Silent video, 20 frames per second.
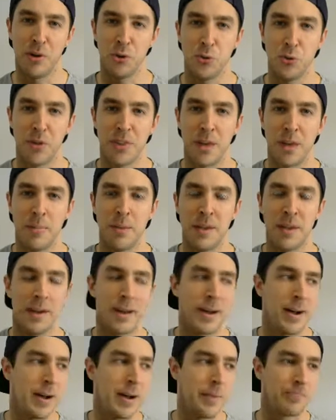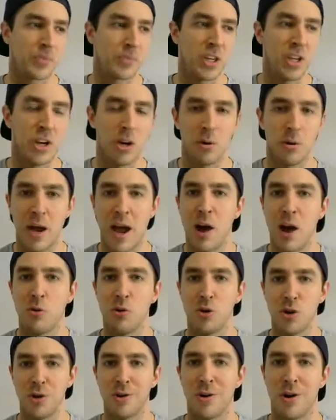with them, and you know, how
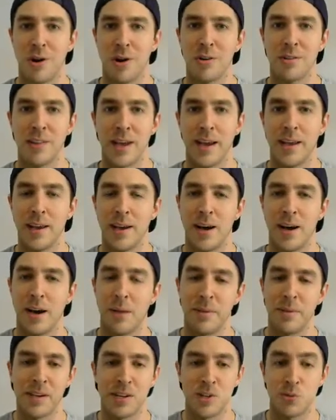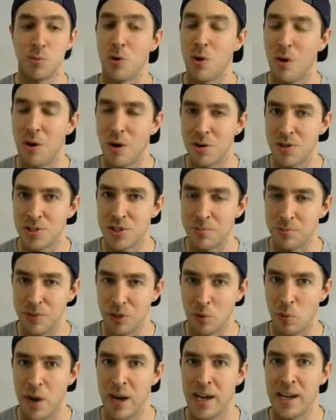good are they? Because we're all
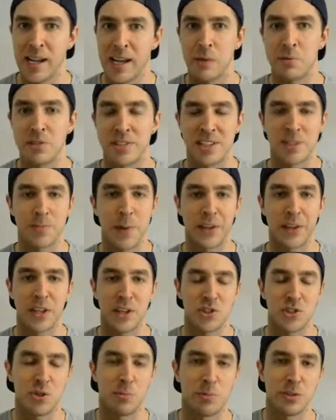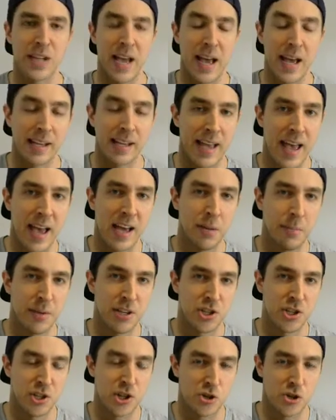simply waiting. I was expecting a super attack
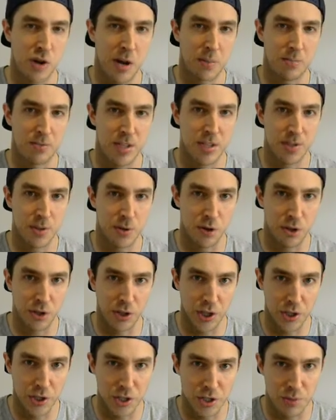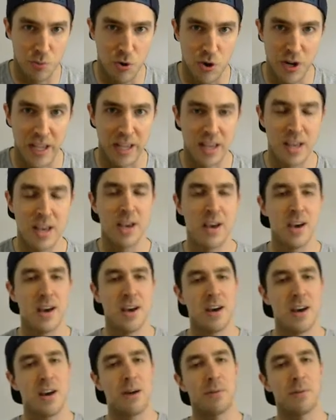animation to drop earlier this morning,
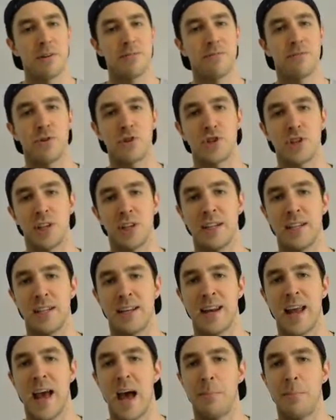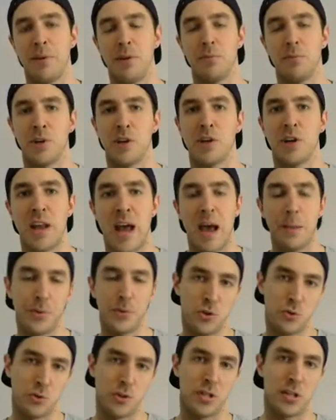but unfortunately it didn't happen. It could
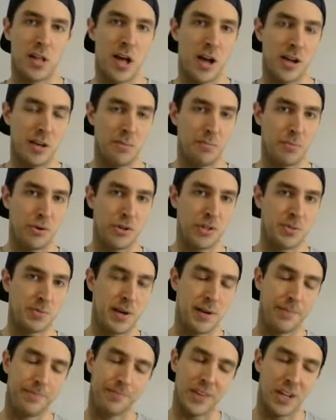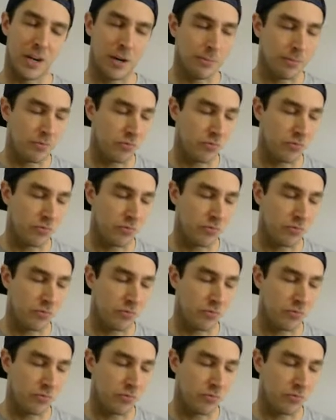happen during the login bonus, but you know,